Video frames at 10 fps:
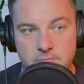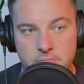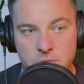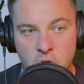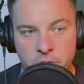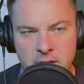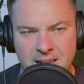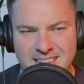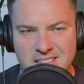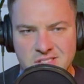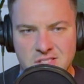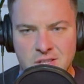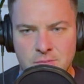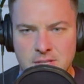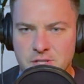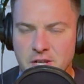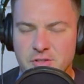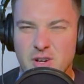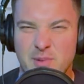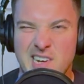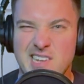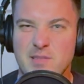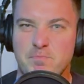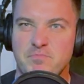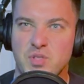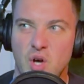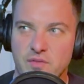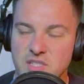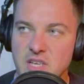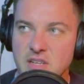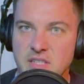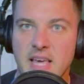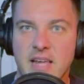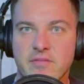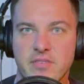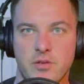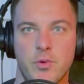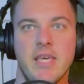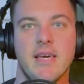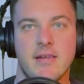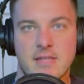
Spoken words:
Not really anything to do with the Challenge Cup, but it is sort of a 6 again for the weekend.